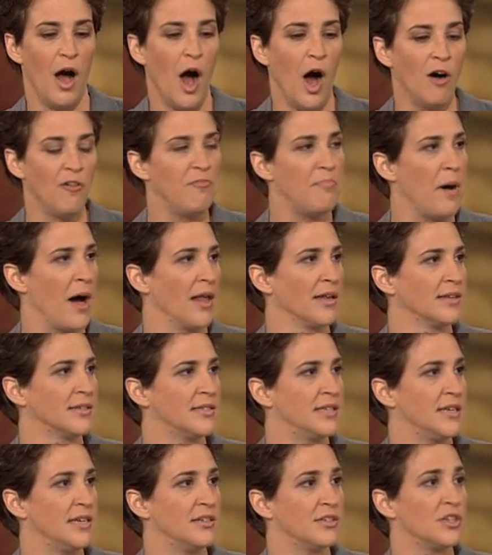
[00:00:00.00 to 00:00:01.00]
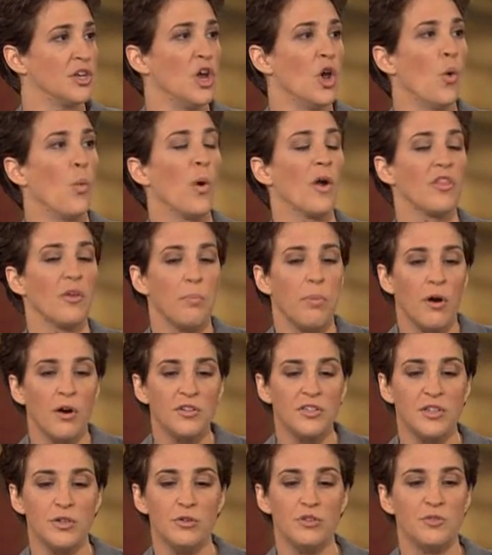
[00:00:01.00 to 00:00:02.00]
of policies where the
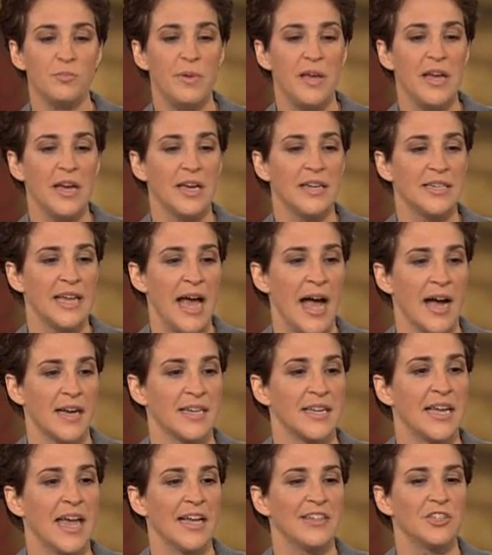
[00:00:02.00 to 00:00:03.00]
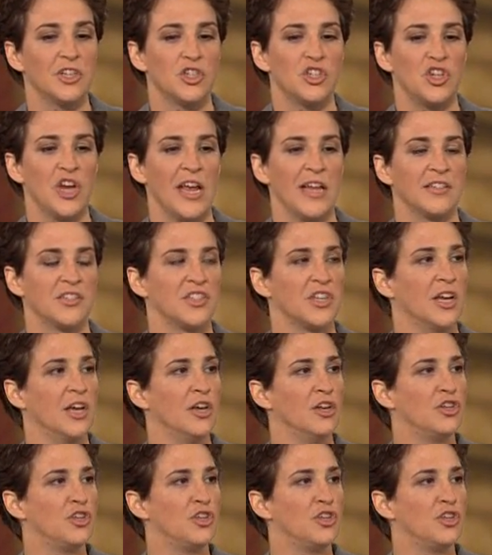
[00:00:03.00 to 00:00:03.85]
person who's being attacked gets a chance